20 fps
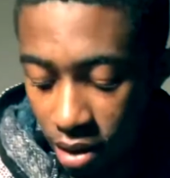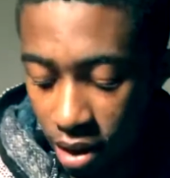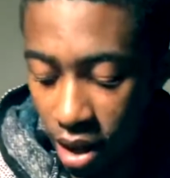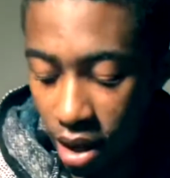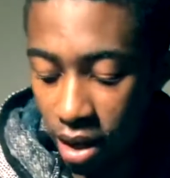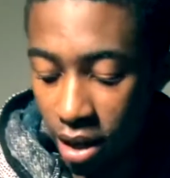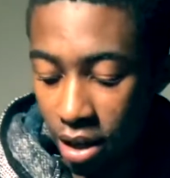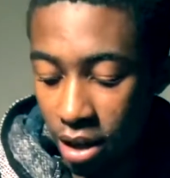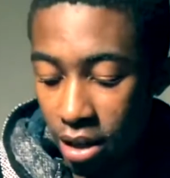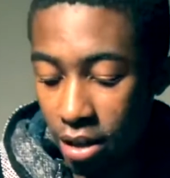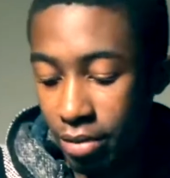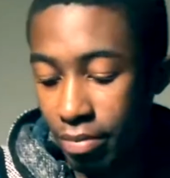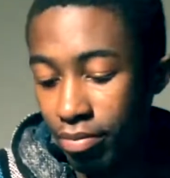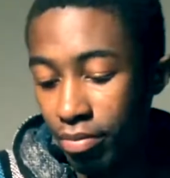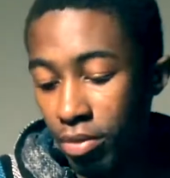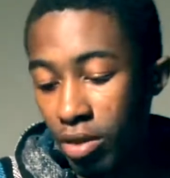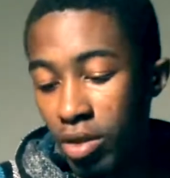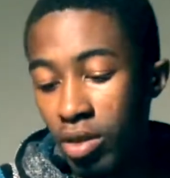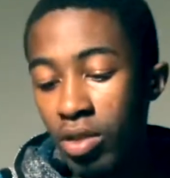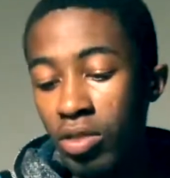So
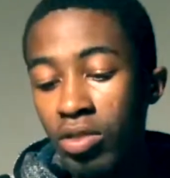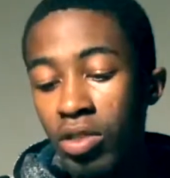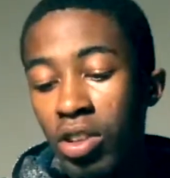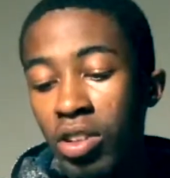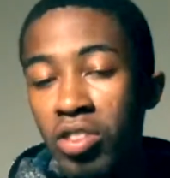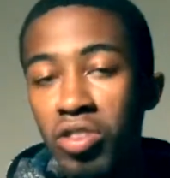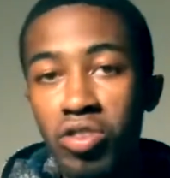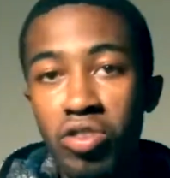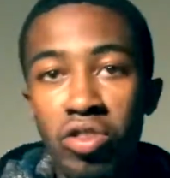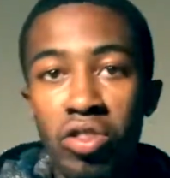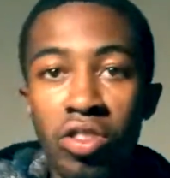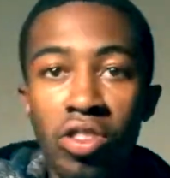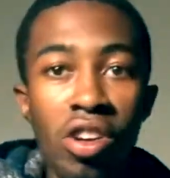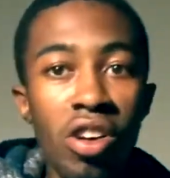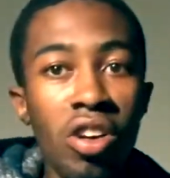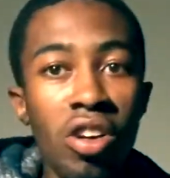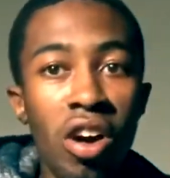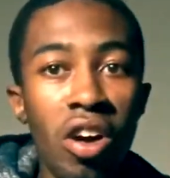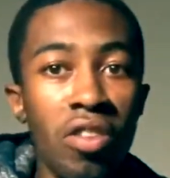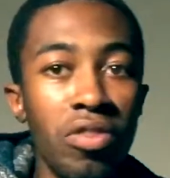it's
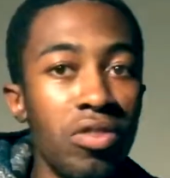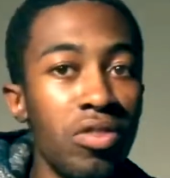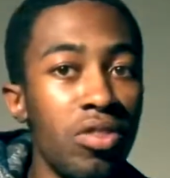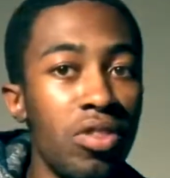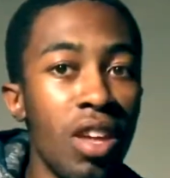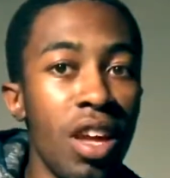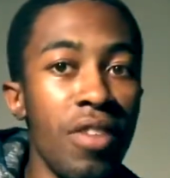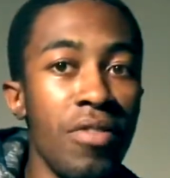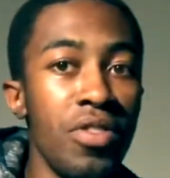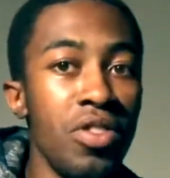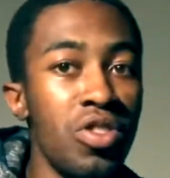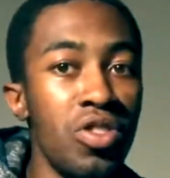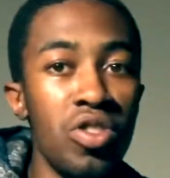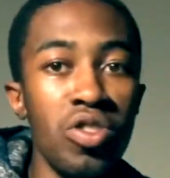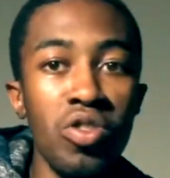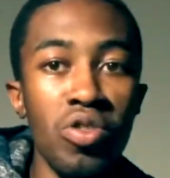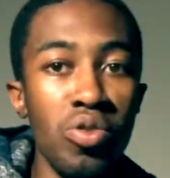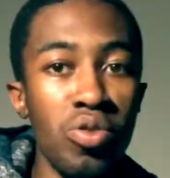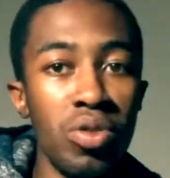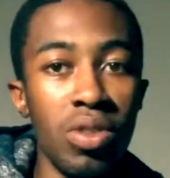good on saving
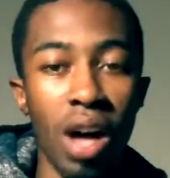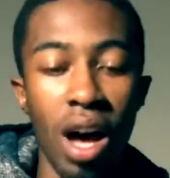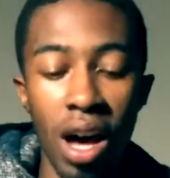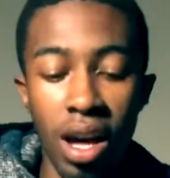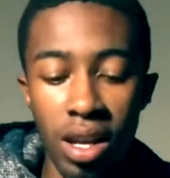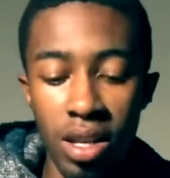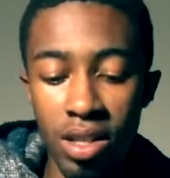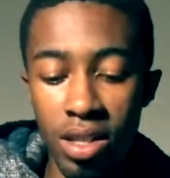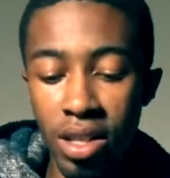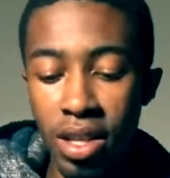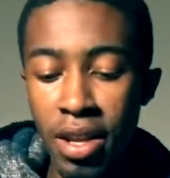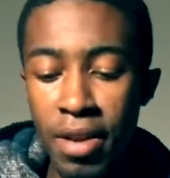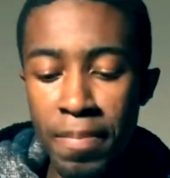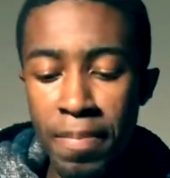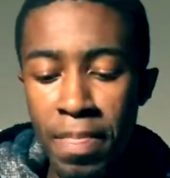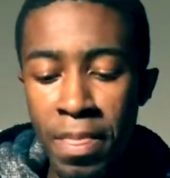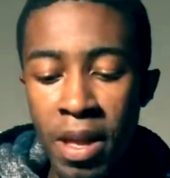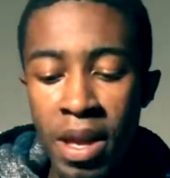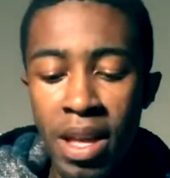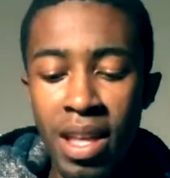juice. Honestly,
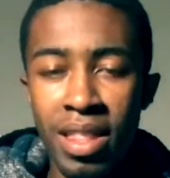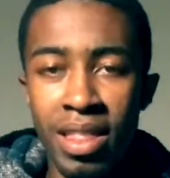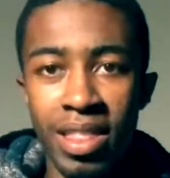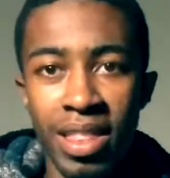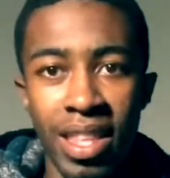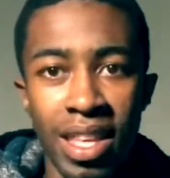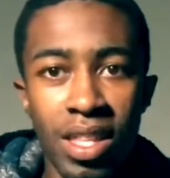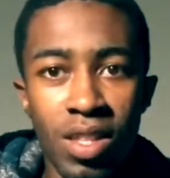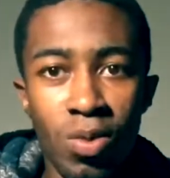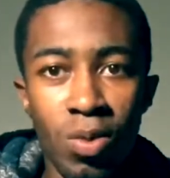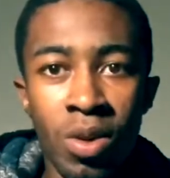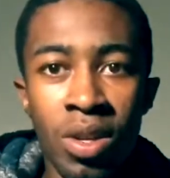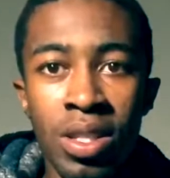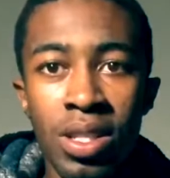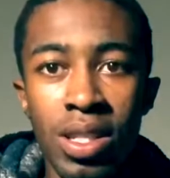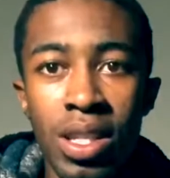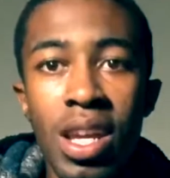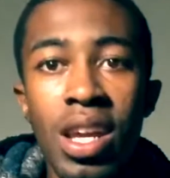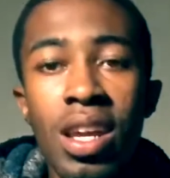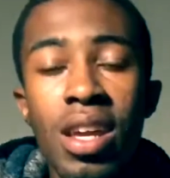this
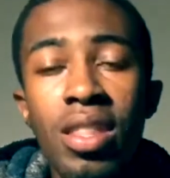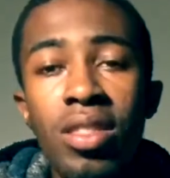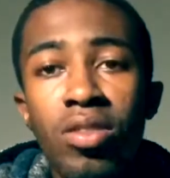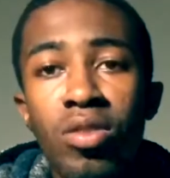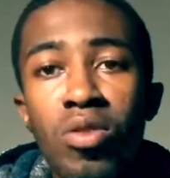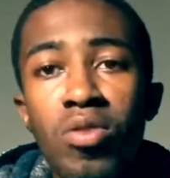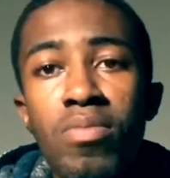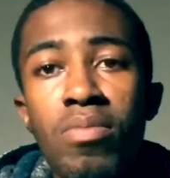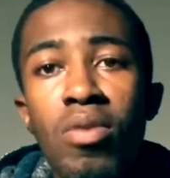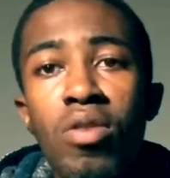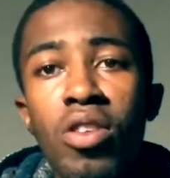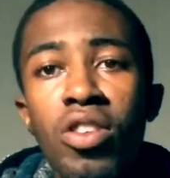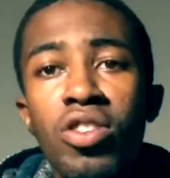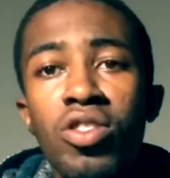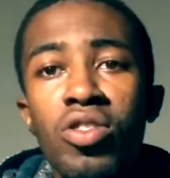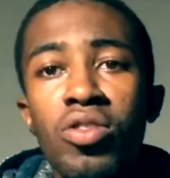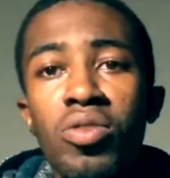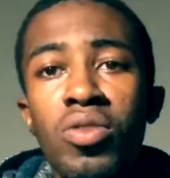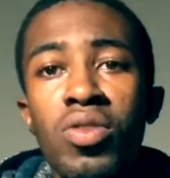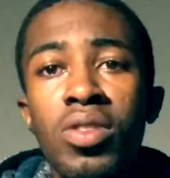one's eating through more
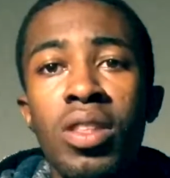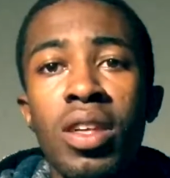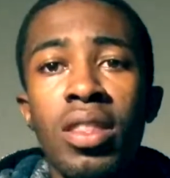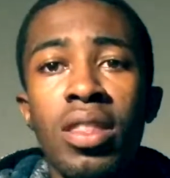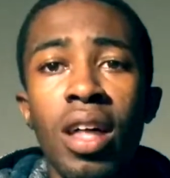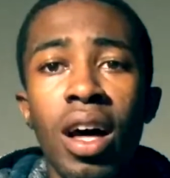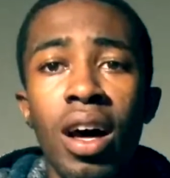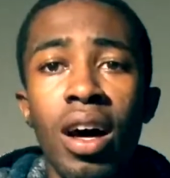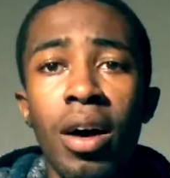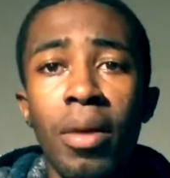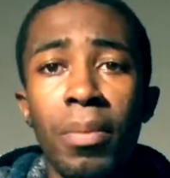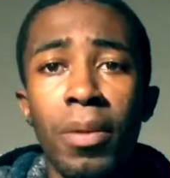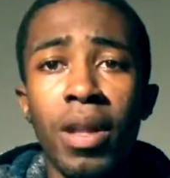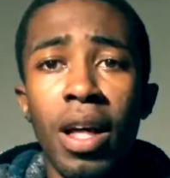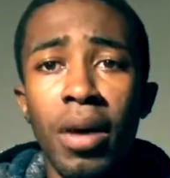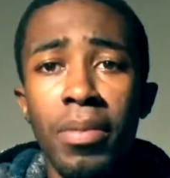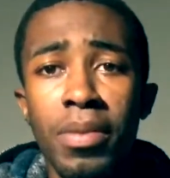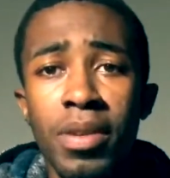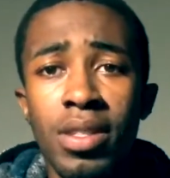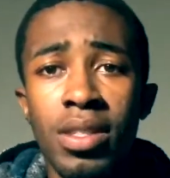juice than the
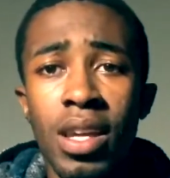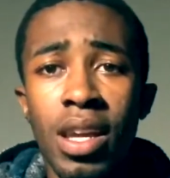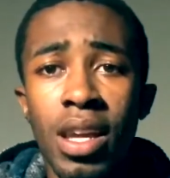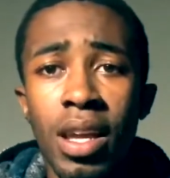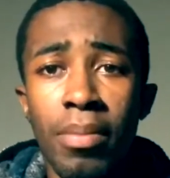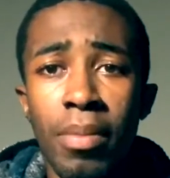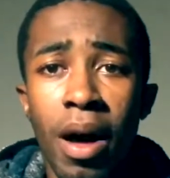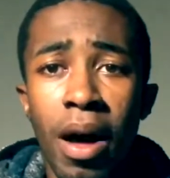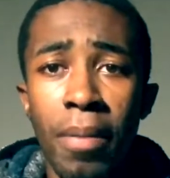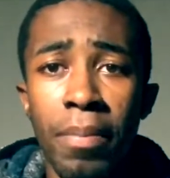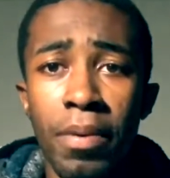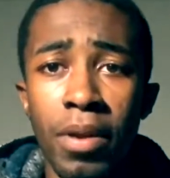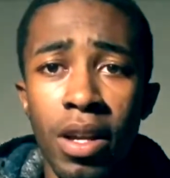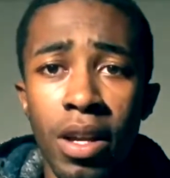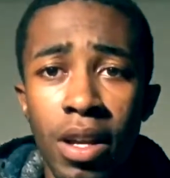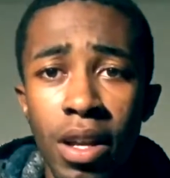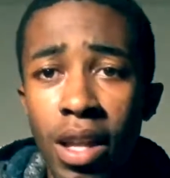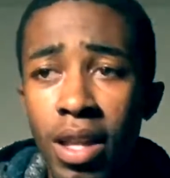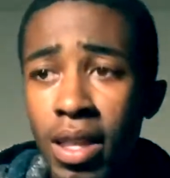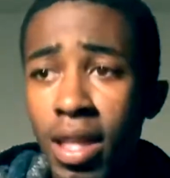Cloud Beast King, in my
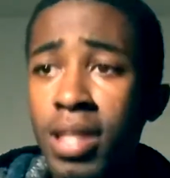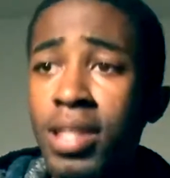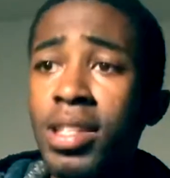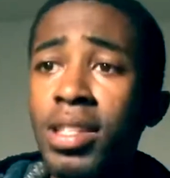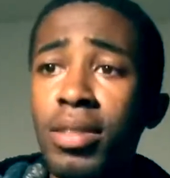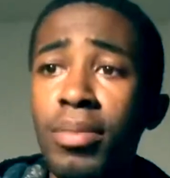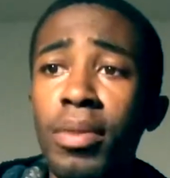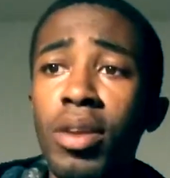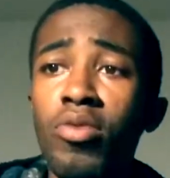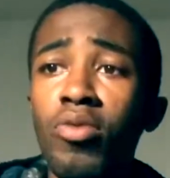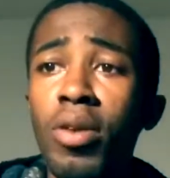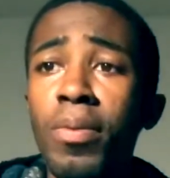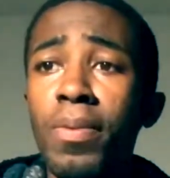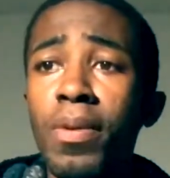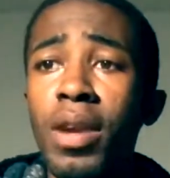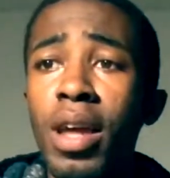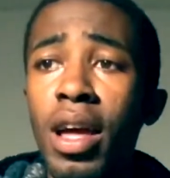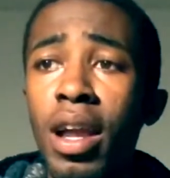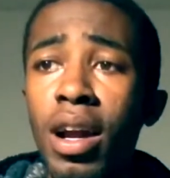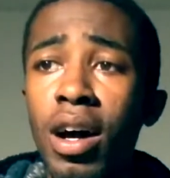opinion. And this isn't me
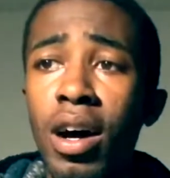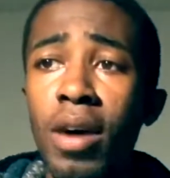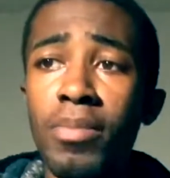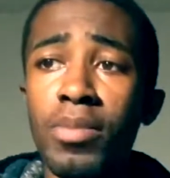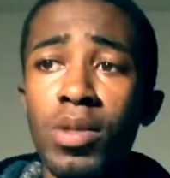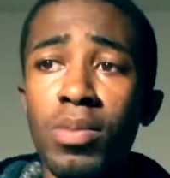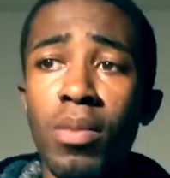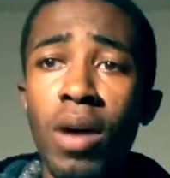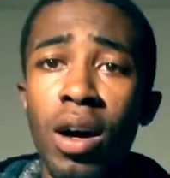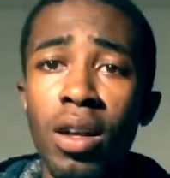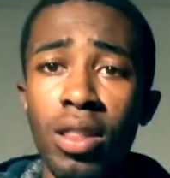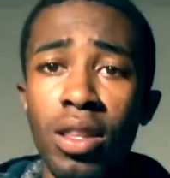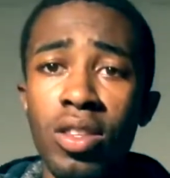ripping at Smok.